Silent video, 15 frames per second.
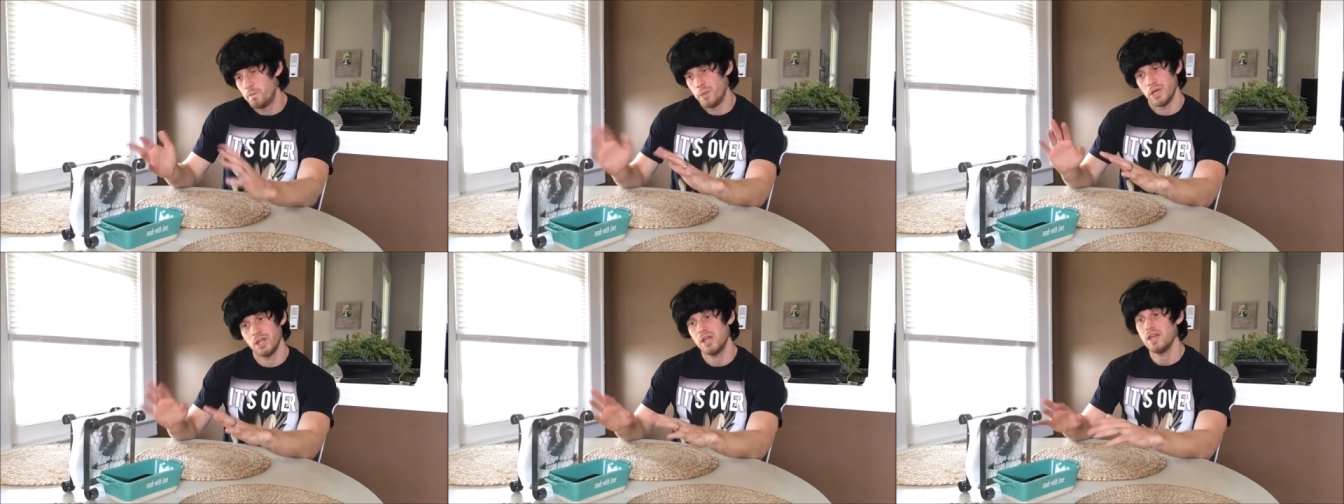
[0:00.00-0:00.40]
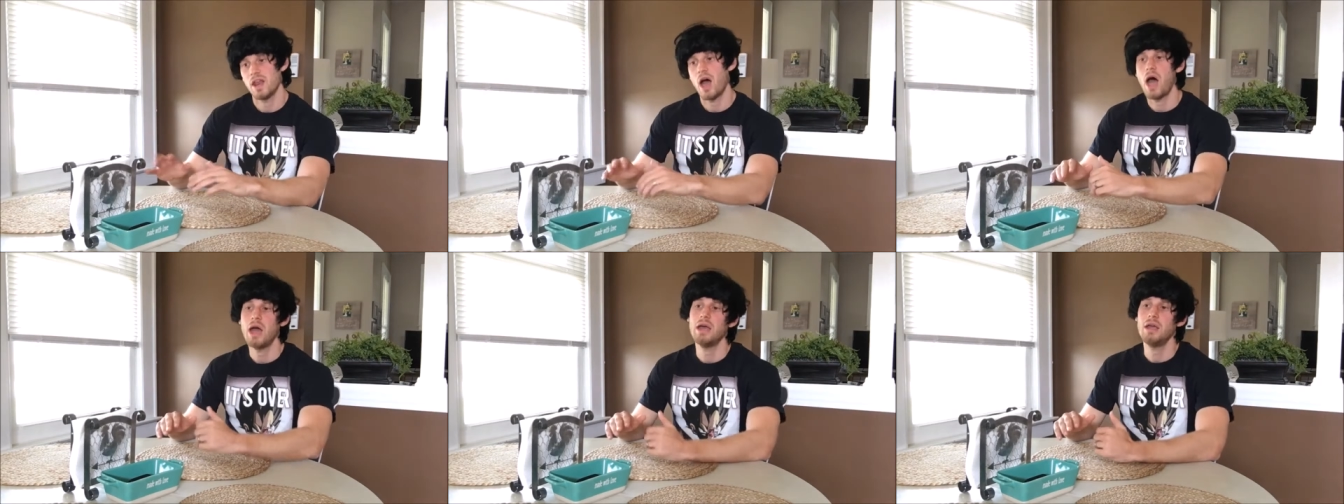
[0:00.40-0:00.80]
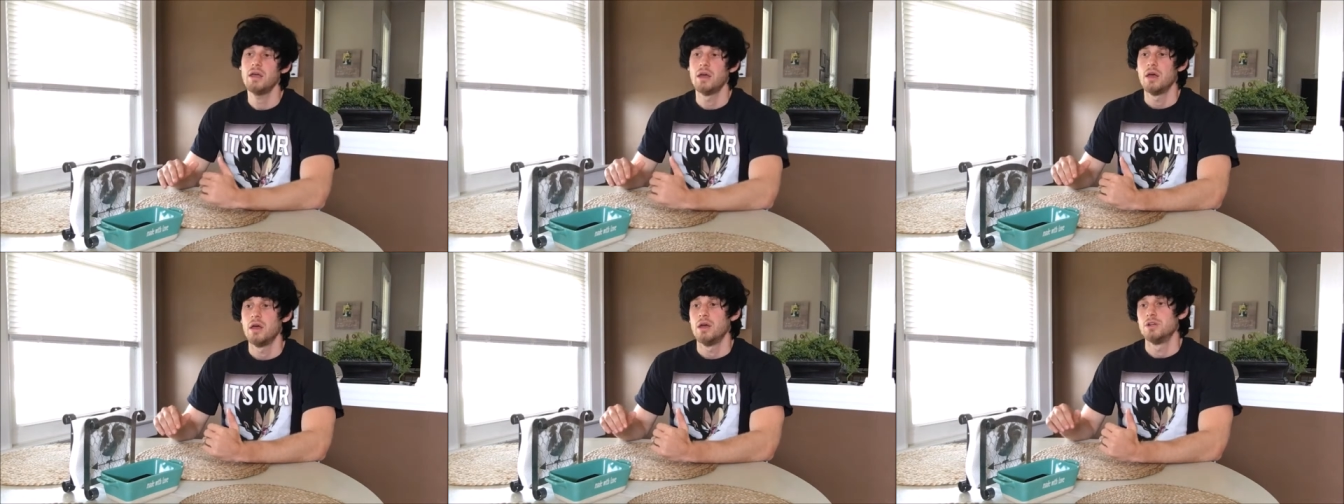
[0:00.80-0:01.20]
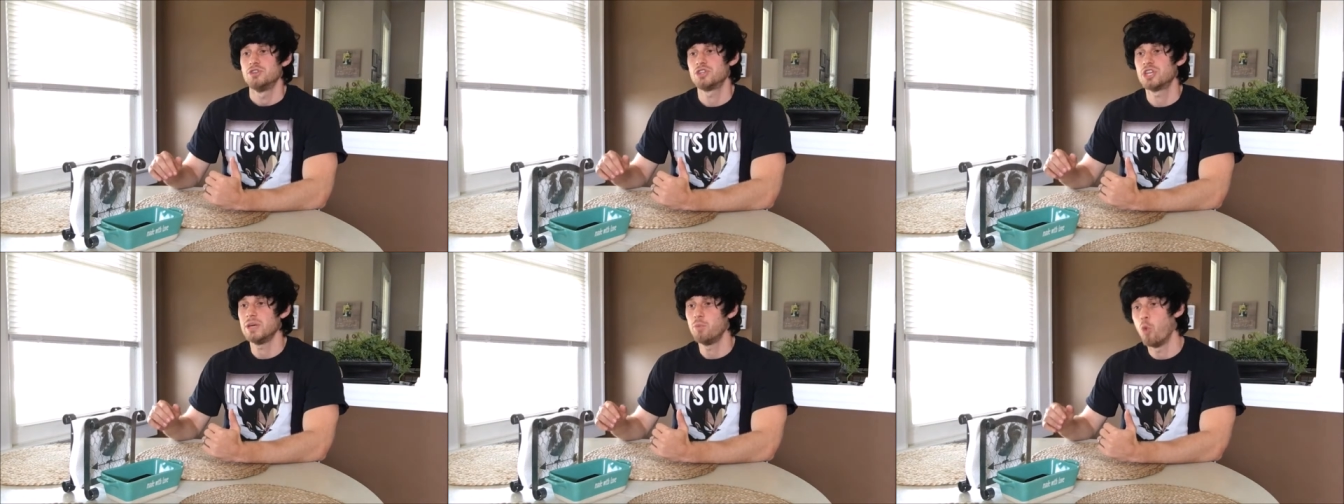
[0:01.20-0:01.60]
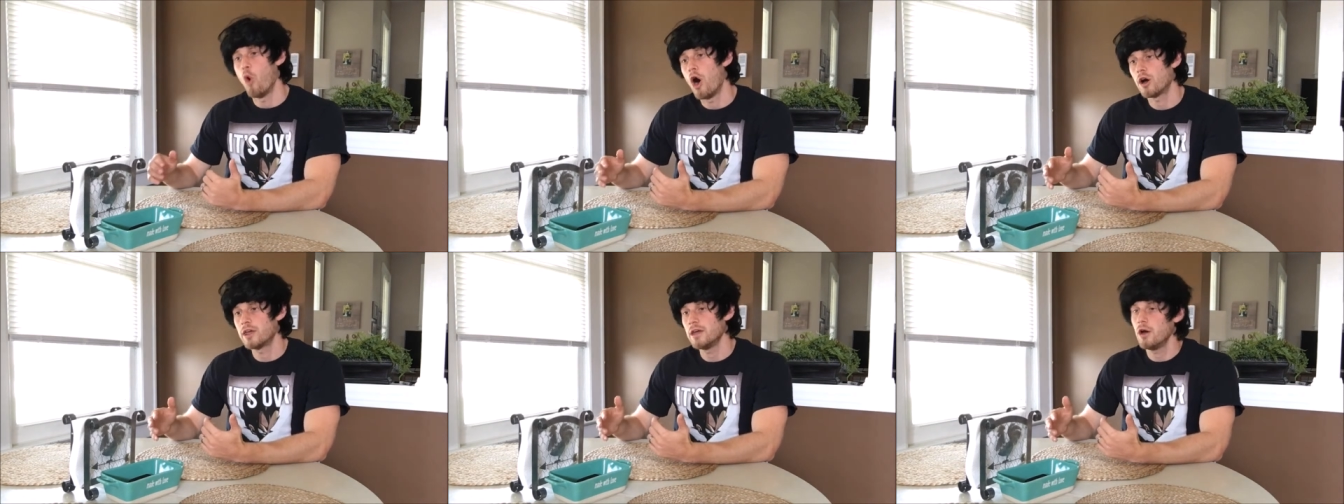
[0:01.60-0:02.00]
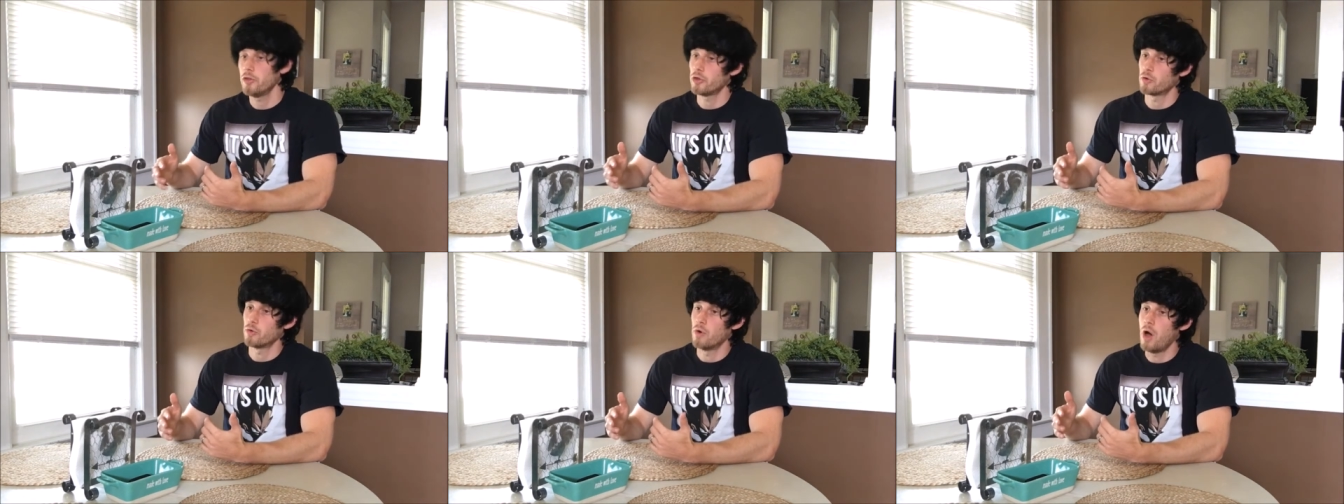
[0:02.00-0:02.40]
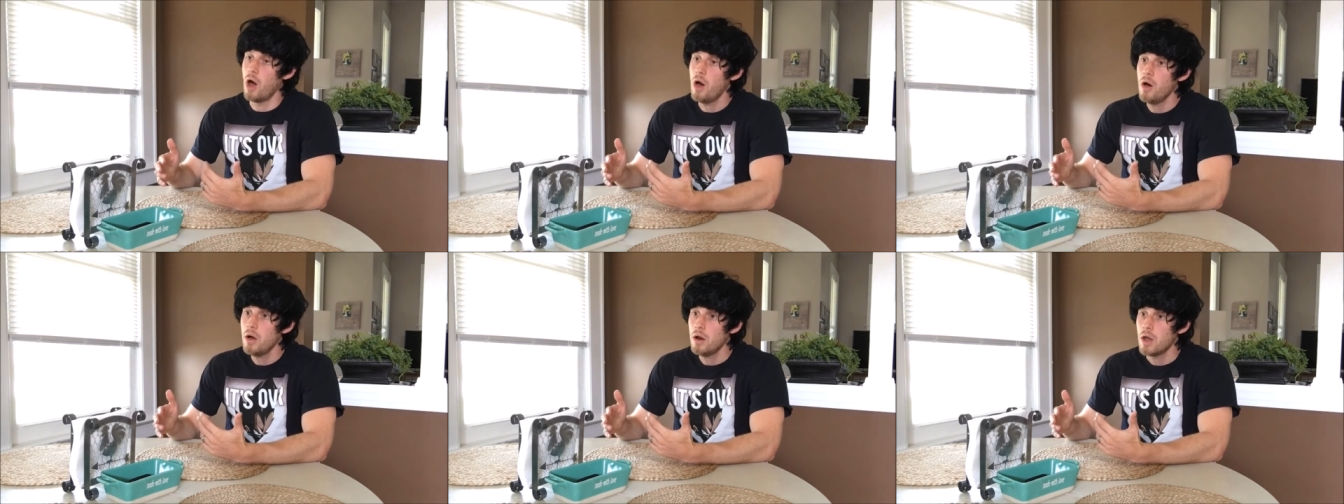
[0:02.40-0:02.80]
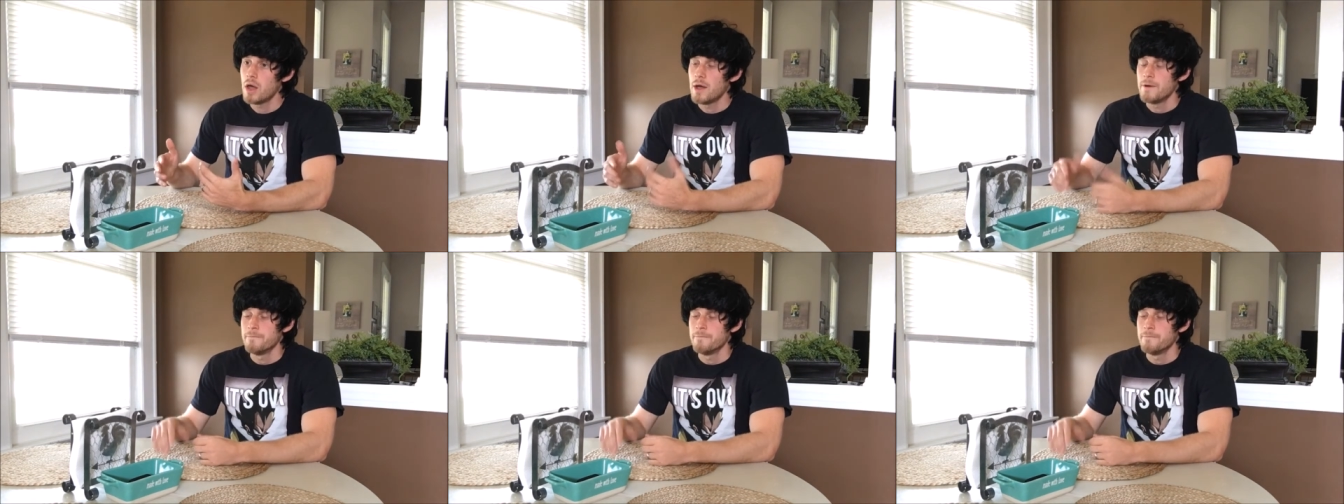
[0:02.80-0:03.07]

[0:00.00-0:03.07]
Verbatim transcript: Billy and I just keep walking on the road,